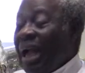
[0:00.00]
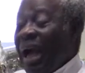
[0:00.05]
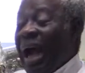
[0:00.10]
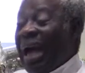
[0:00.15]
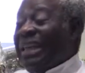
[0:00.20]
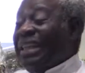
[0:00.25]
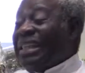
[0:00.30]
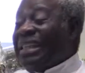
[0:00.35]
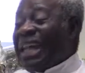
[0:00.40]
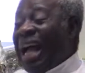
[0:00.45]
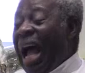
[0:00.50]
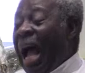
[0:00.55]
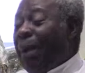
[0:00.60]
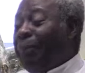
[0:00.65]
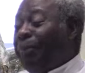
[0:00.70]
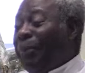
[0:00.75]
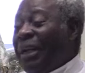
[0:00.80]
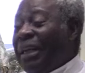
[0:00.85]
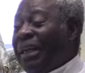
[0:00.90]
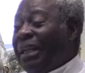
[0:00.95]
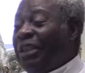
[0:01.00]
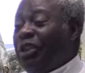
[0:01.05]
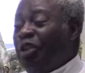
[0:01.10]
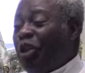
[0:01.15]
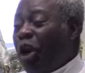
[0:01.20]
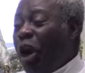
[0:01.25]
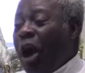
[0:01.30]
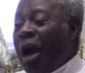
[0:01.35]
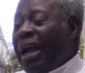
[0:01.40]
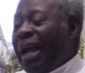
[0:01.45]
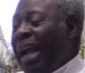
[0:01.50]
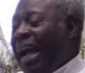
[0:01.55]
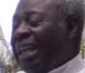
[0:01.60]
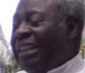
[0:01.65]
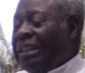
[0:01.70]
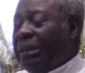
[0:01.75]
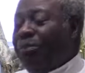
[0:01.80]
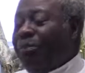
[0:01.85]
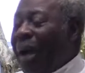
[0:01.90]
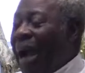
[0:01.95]
And it's happening in your
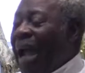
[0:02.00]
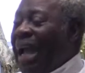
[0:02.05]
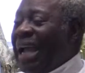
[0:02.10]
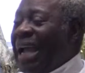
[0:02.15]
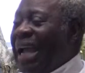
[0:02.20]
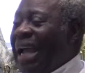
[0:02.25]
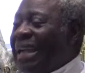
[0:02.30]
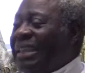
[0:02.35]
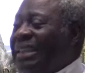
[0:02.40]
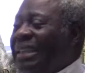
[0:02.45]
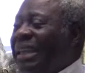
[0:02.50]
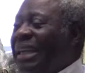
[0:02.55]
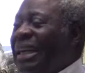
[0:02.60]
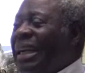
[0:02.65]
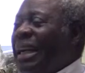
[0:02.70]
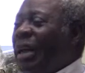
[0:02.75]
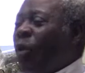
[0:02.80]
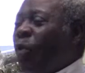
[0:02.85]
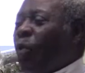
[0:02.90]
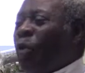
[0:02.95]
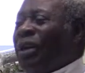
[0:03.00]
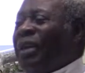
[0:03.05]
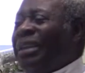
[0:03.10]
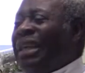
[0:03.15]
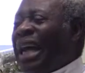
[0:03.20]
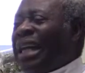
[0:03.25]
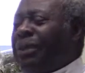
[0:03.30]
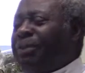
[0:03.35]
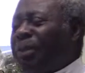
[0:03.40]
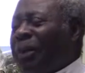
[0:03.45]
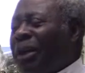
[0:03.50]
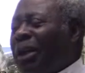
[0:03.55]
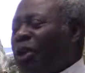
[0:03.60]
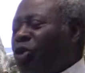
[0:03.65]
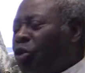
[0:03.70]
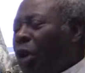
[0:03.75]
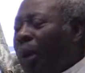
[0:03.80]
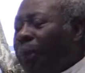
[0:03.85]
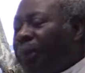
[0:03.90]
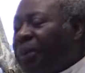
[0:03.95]
age, in my age, with that
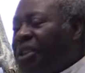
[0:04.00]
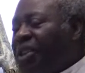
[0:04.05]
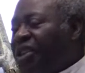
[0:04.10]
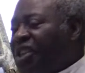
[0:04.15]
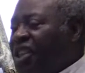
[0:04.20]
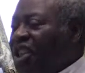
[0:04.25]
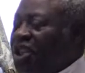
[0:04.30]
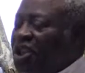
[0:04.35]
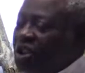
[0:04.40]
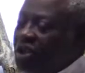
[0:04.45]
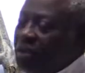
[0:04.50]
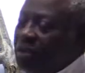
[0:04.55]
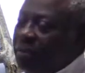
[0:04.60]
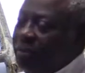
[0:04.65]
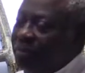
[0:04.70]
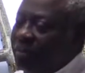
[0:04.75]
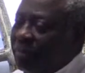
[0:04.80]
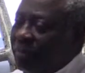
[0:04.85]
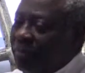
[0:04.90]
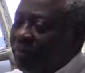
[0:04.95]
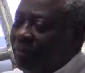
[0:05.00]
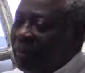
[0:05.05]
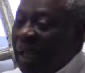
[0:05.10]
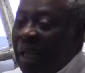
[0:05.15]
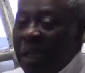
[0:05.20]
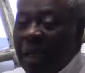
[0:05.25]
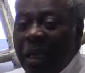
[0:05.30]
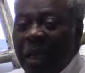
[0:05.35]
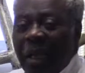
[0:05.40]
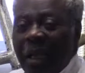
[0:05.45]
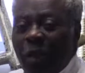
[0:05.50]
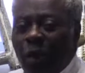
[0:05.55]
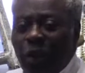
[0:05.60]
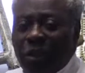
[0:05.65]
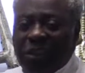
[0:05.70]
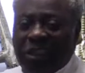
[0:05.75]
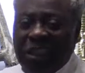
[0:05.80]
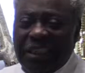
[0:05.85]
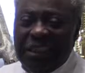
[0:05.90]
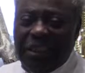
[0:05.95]
spiritual precision.
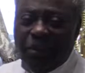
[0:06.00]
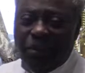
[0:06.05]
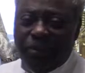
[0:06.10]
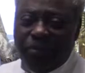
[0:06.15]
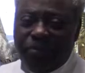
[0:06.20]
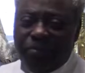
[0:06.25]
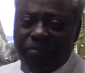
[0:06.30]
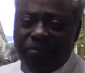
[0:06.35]
Continue.